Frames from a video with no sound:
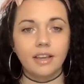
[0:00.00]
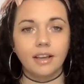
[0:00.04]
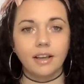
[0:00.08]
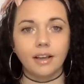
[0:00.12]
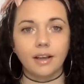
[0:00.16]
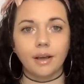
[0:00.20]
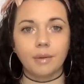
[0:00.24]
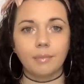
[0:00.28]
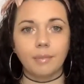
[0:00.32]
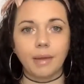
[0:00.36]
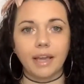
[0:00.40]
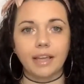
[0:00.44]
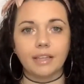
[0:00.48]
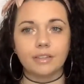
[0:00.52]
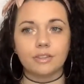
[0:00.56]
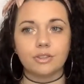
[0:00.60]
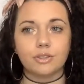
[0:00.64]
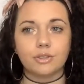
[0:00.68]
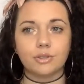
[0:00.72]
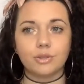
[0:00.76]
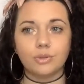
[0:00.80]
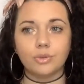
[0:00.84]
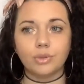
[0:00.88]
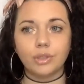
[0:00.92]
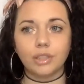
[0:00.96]
I had
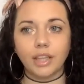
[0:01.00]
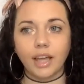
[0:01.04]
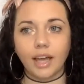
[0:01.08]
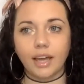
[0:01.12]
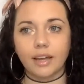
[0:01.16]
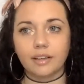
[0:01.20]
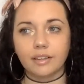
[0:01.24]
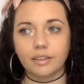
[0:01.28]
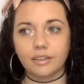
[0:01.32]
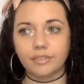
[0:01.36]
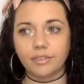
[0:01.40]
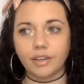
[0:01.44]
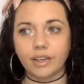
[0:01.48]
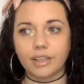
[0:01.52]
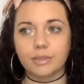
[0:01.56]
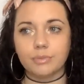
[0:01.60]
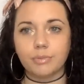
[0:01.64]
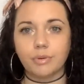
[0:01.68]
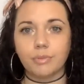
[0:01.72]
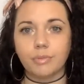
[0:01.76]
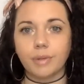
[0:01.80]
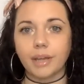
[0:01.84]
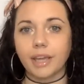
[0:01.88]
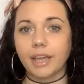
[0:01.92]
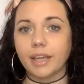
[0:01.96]
to
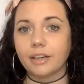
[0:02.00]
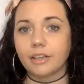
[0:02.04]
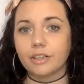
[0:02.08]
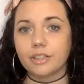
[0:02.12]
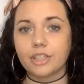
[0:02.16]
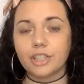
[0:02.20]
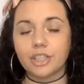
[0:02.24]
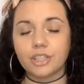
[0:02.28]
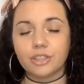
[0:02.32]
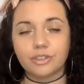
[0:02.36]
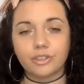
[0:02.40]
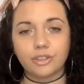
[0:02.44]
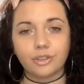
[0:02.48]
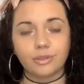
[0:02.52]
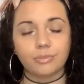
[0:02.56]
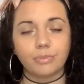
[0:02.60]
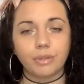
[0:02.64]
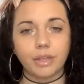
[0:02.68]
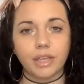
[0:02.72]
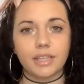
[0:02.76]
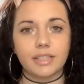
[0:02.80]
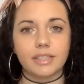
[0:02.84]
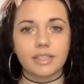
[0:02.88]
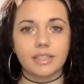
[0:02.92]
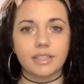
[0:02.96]
put my energy in certain
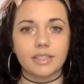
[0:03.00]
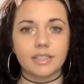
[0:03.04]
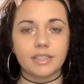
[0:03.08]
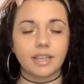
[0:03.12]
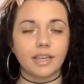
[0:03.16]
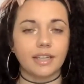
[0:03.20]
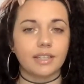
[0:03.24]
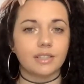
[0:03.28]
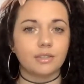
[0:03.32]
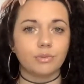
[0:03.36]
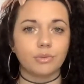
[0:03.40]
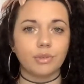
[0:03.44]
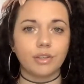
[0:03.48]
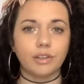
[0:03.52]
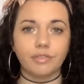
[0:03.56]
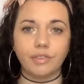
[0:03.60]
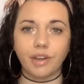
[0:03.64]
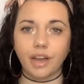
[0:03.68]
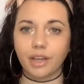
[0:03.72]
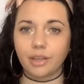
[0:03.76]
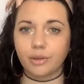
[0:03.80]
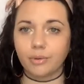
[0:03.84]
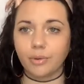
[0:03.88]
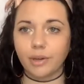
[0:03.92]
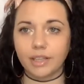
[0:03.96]
places. I had to
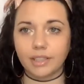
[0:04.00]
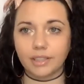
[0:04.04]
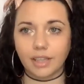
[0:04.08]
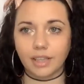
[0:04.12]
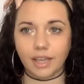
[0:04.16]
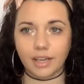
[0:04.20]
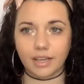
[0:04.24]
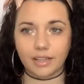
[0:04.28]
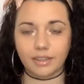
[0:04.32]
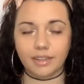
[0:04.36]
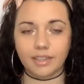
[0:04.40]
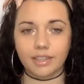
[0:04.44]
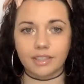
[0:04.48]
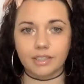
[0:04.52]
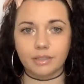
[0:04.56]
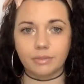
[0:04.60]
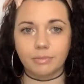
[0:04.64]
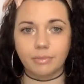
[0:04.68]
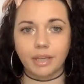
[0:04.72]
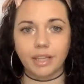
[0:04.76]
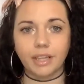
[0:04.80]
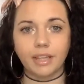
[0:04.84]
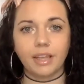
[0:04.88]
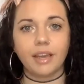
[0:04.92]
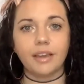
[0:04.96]
reevaluate a lot of things in
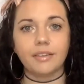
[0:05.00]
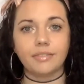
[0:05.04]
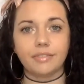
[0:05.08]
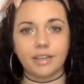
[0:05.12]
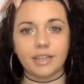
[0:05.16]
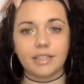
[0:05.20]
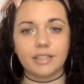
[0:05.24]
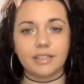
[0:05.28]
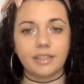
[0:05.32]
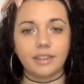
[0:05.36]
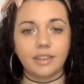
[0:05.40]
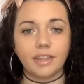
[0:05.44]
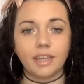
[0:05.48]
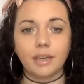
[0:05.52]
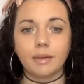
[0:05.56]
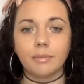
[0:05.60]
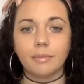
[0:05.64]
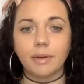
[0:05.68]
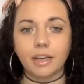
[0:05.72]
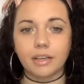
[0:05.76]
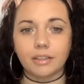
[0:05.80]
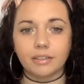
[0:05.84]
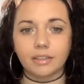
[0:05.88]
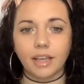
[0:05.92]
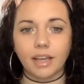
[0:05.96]
my life. I had to think
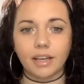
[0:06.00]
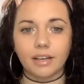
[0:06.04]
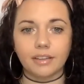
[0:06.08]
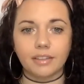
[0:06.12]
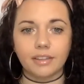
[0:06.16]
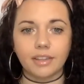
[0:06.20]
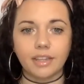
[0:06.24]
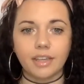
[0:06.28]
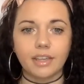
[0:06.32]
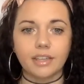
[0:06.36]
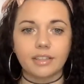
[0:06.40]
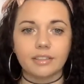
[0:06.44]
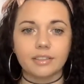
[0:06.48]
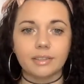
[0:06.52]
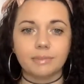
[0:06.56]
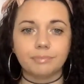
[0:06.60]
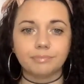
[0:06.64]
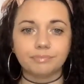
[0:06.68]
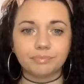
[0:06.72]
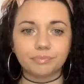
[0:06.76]
about a lot of things,